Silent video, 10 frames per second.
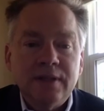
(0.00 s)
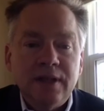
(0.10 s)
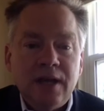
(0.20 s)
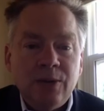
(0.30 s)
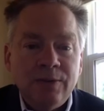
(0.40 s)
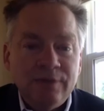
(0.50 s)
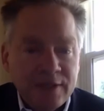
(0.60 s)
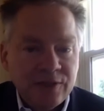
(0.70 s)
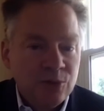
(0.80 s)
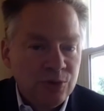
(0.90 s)
how we've let
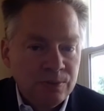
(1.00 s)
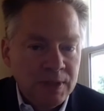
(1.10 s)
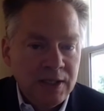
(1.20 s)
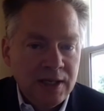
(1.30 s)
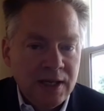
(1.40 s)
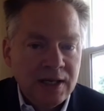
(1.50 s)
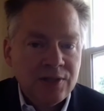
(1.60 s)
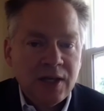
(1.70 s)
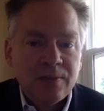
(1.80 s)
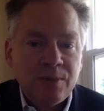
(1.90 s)
social media
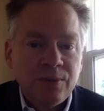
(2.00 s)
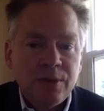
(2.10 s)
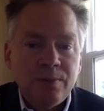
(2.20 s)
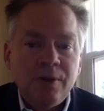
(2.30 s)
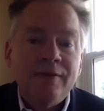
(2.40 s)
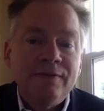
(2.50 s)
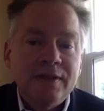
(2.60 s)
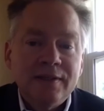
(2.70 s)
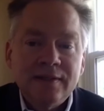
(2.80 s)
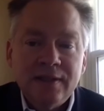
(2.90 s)
hijack both our
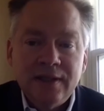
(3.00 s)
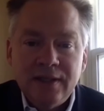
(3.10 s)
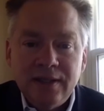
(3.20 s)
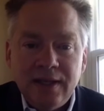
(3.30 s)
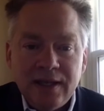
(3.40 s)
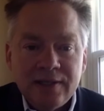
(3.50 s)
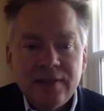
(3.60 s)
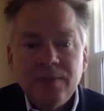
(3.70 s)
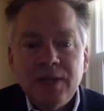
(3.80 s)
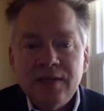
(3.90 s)
profits and in some
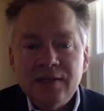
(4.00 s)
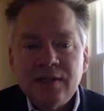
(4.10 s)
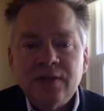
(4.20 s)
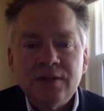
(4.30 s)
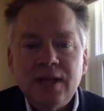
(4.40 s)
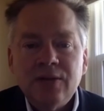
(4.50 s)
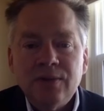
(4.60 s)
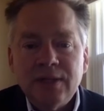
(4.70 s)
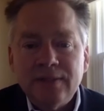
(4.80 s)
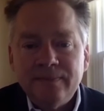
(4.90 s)
cases our integrity.